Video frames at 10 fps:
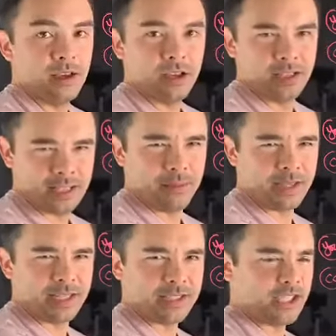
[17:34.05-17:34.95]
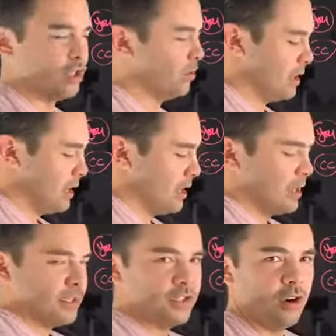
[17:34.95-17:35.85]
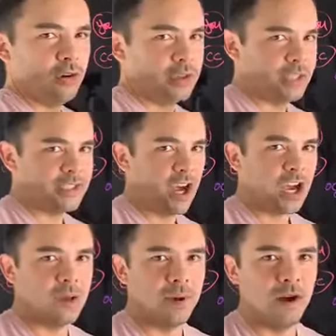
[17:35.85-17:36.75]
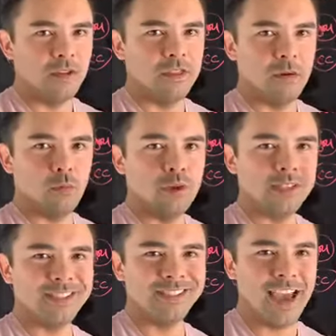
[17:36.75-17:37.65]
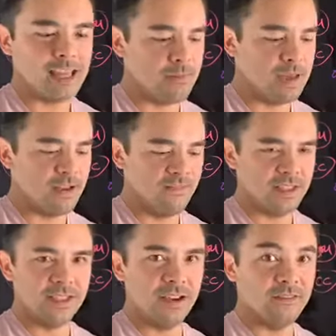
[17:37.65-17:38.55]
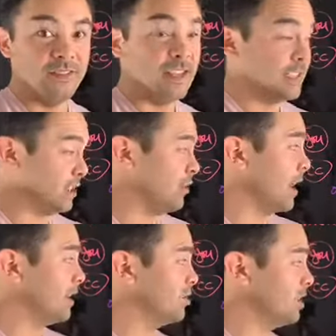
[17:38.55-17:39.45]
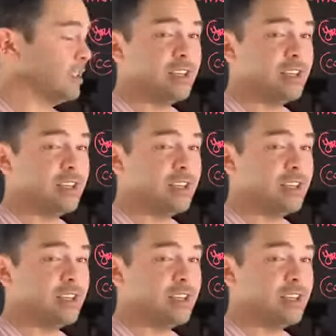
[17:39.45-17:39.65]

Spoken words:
Does that make sense to you? So let's talk about the risks and the benefits of this strategy.